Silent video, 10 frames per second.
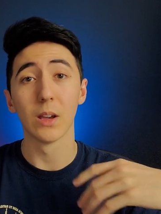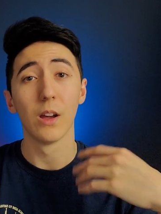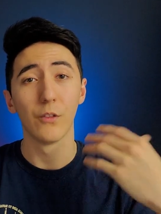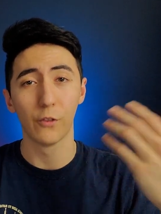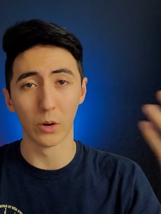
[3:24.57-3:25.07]

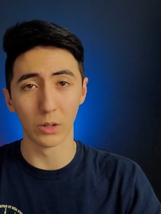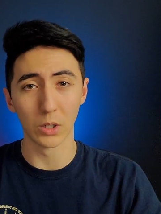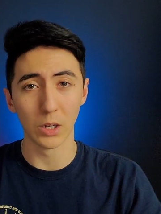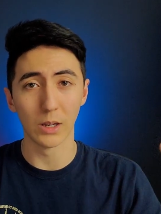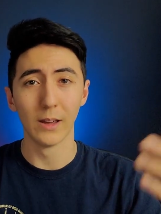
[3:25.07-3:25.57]
furnish
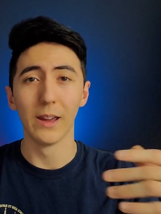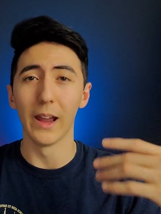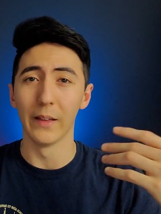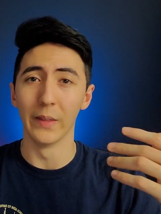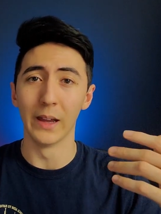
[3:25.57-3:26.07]
it,
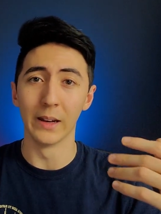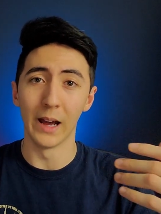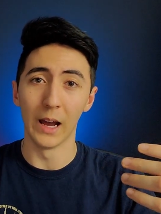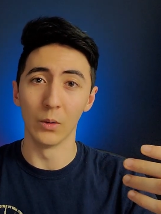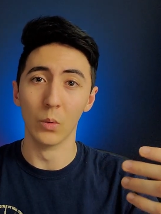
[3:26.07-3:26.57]
and then
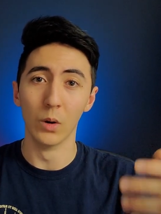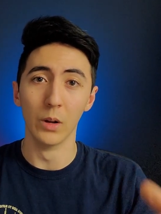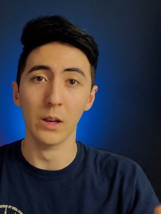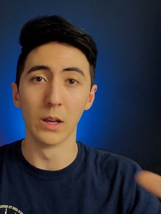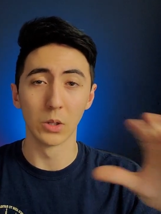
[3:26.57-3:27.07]
I
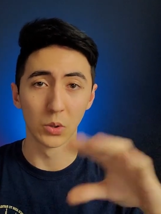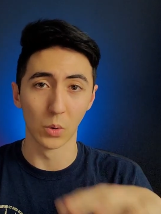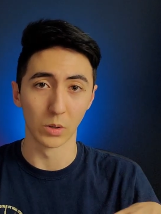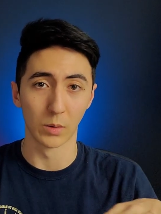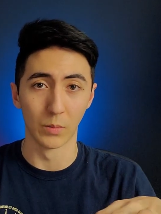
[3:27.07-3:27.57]
would
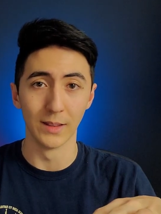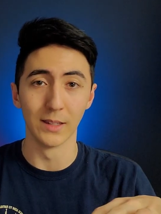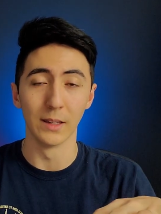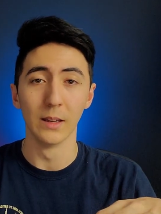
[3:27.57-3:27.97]
short-term rent it.